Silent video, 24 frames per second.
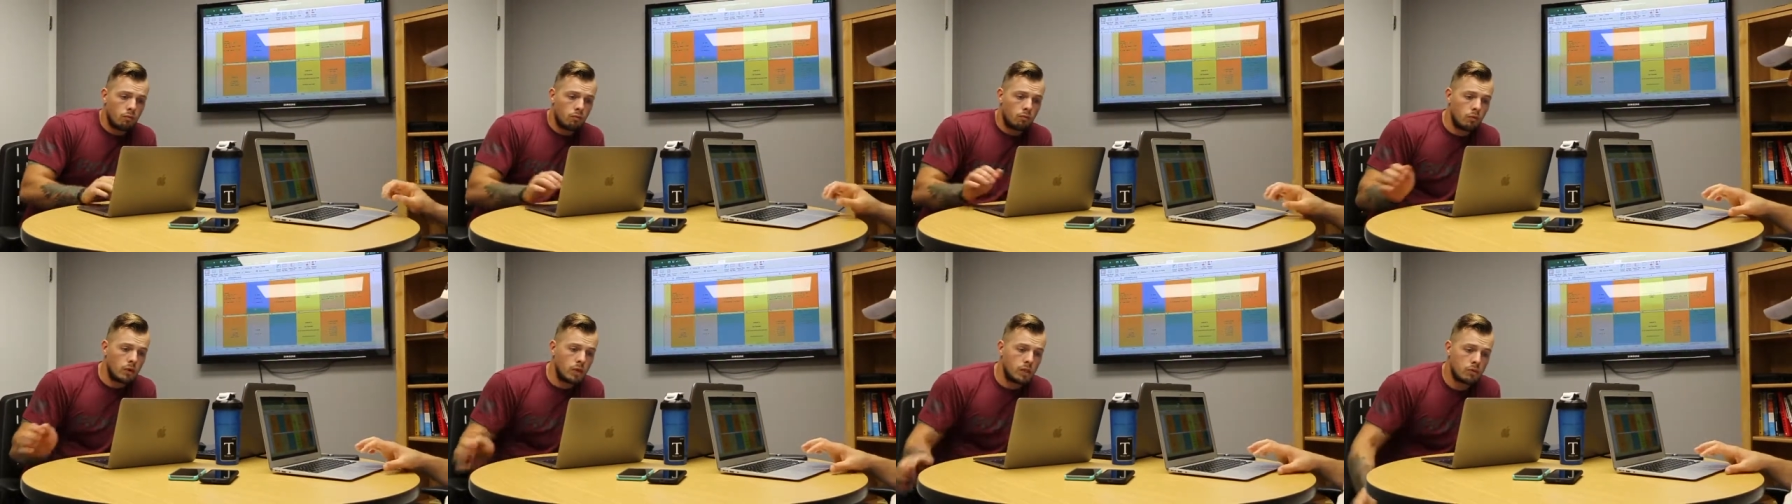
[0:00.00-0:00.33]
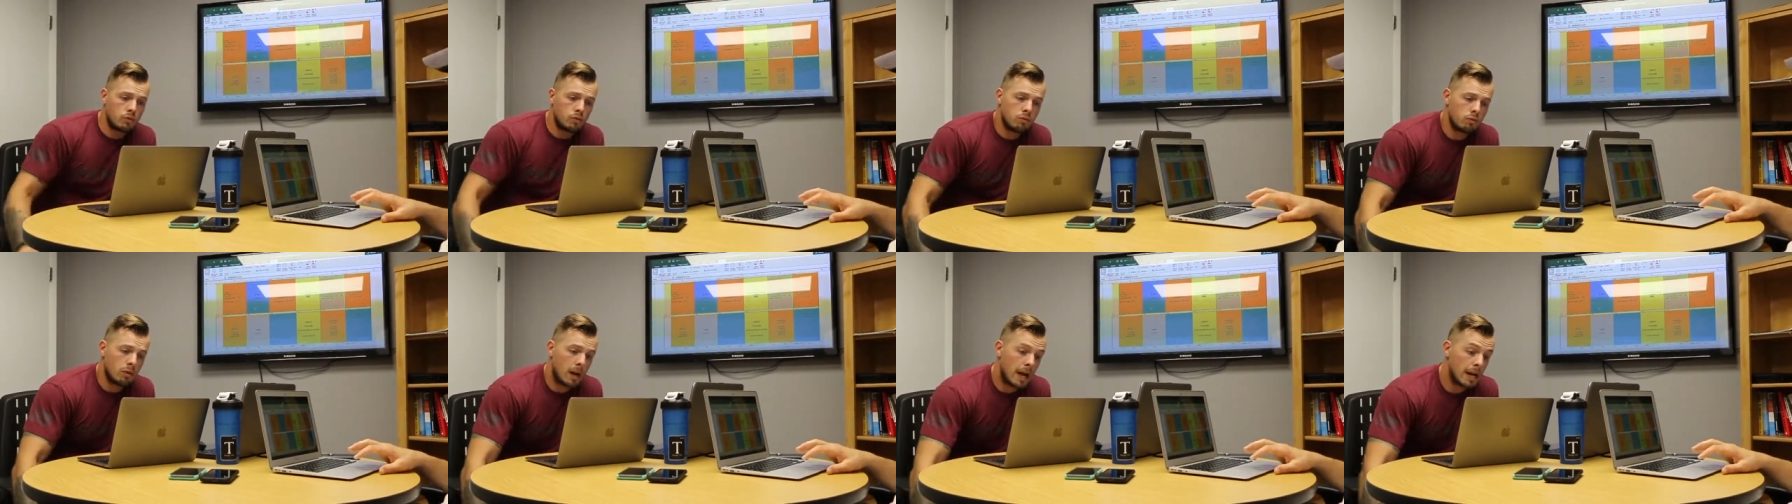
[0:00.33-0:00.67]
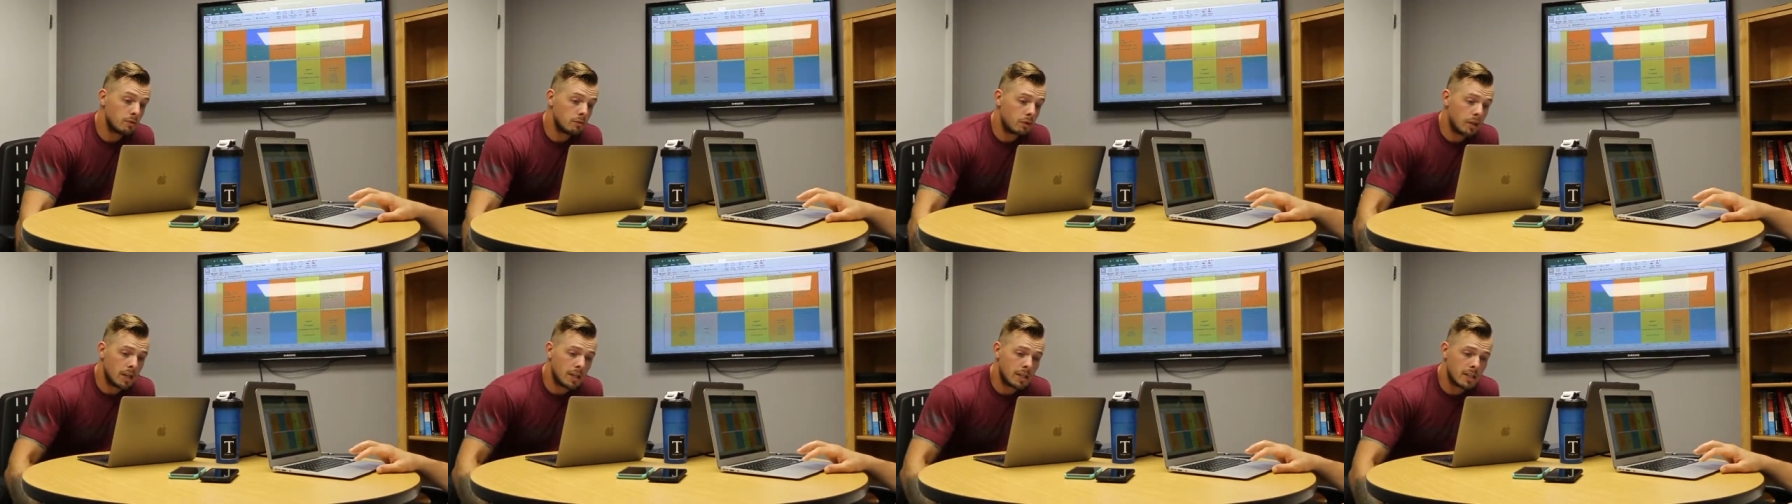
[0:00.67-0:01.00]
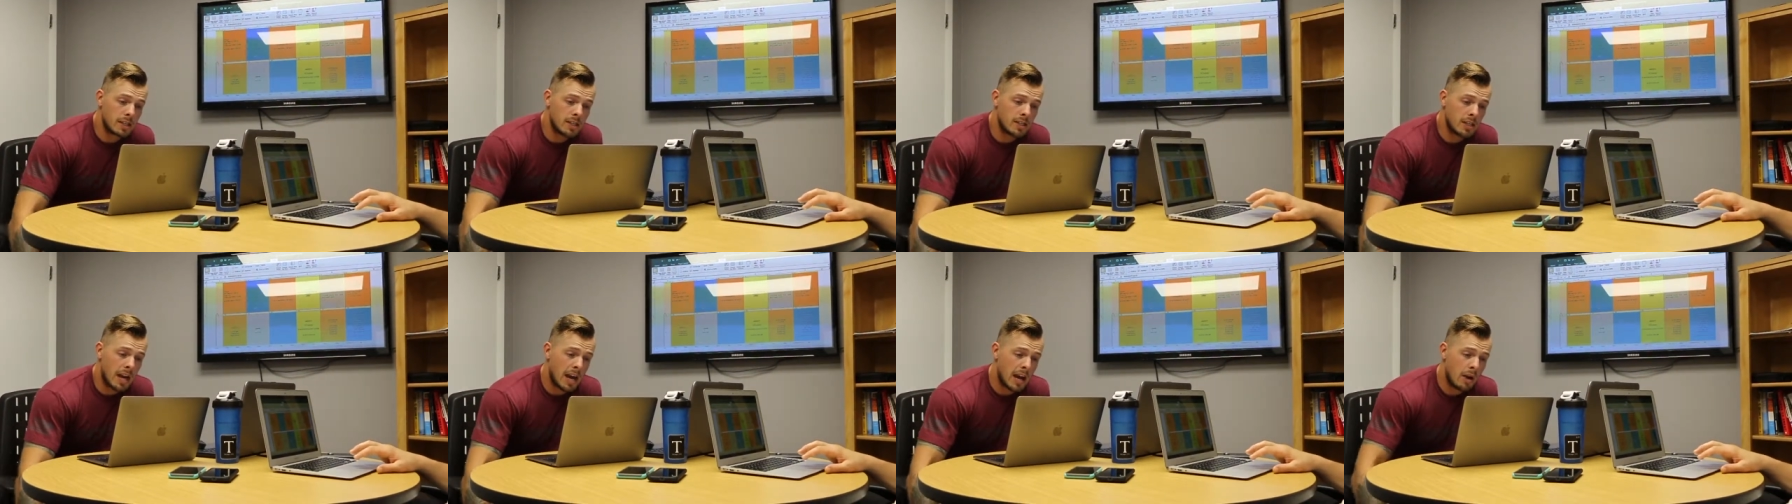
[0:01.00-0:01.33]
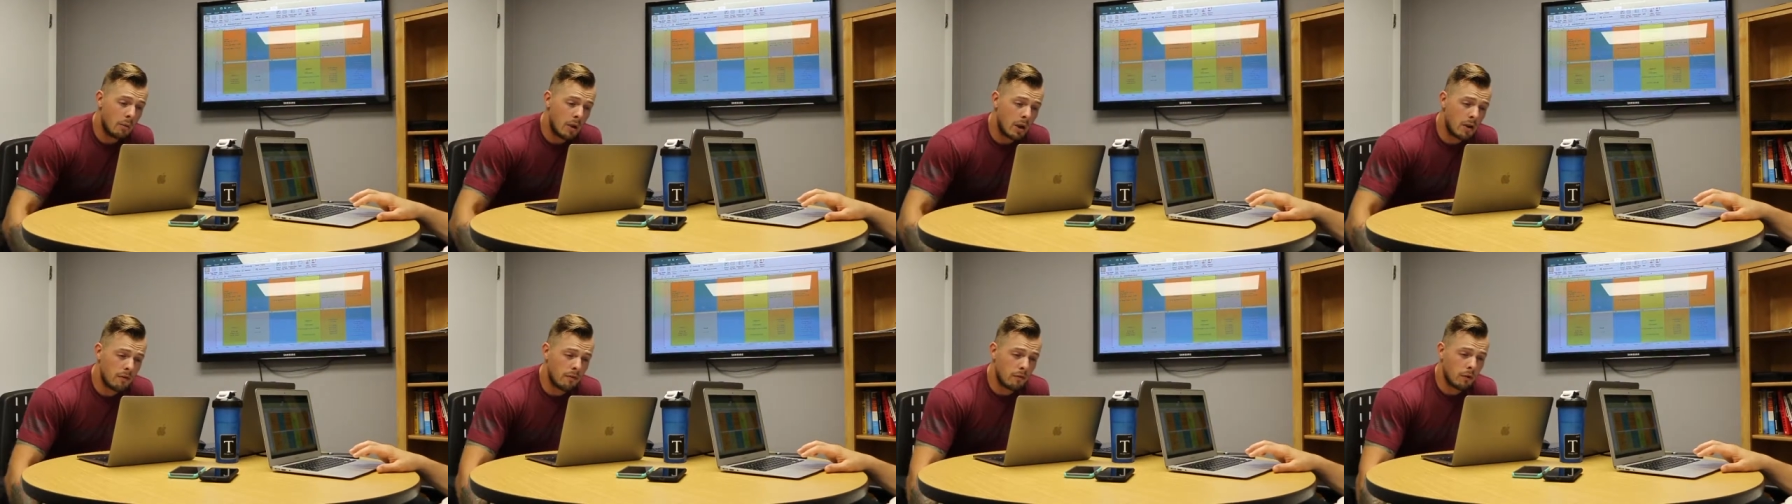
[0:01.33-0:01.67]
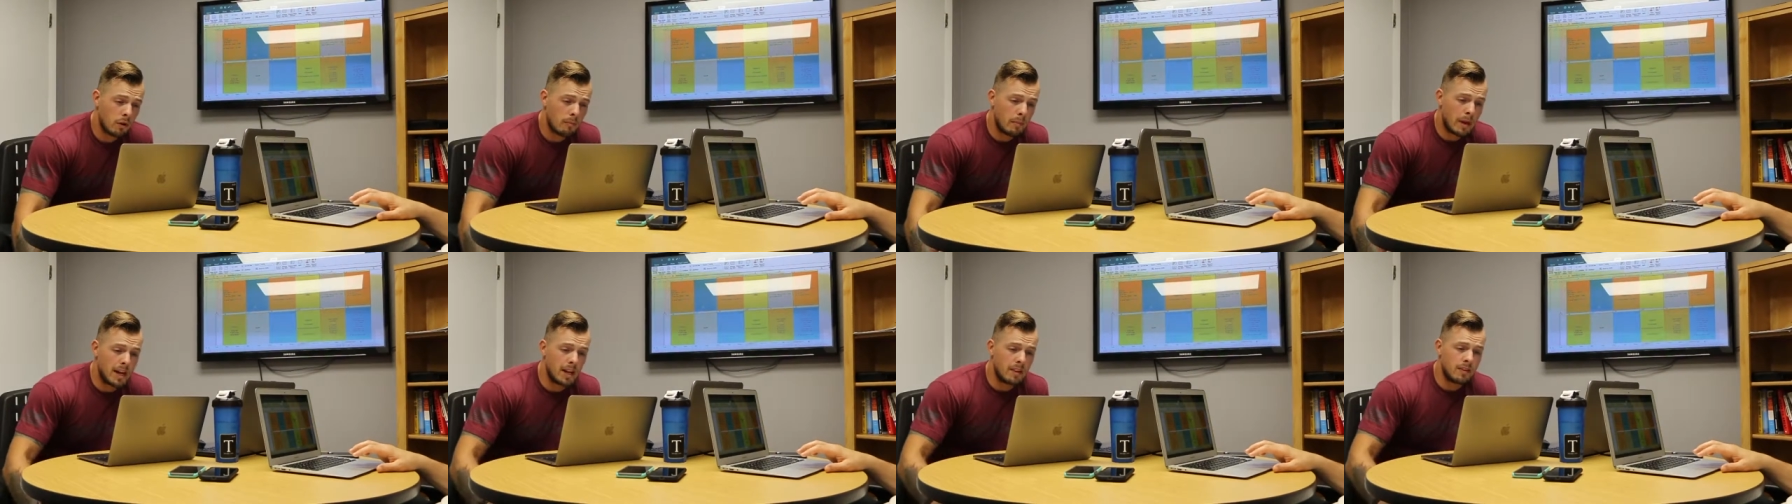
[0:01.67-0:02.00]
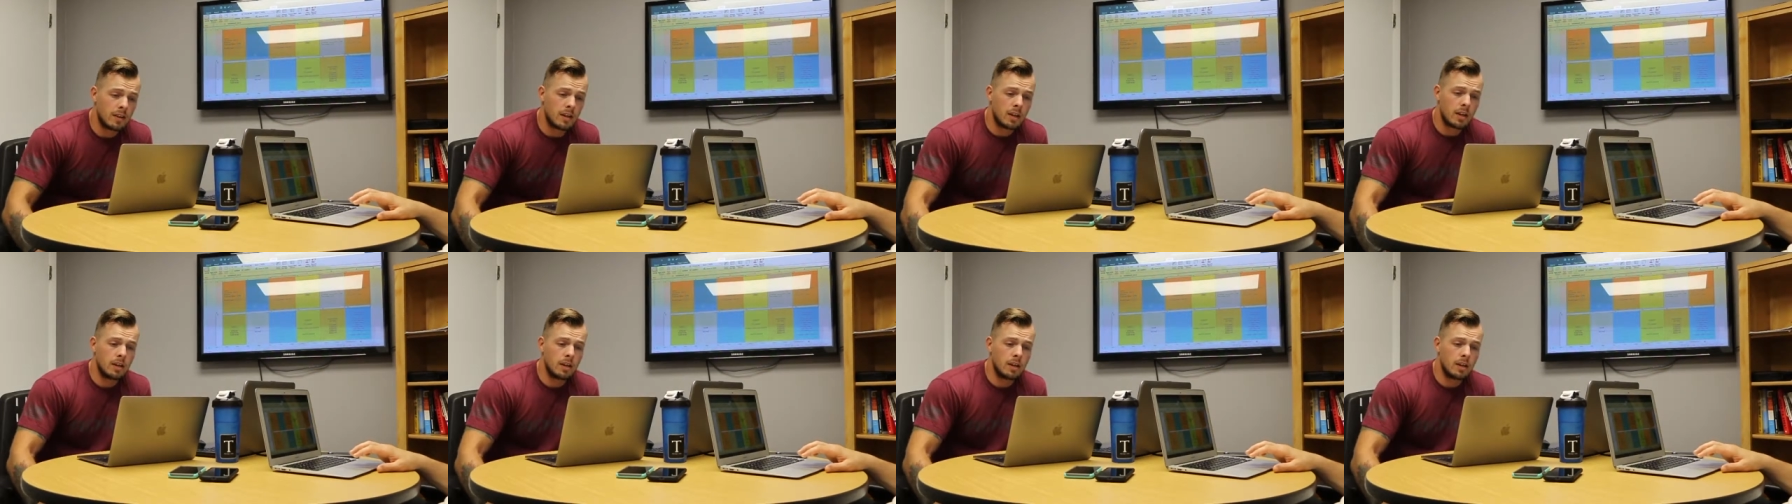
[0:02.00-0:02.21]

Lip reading: I try not to shy away from anything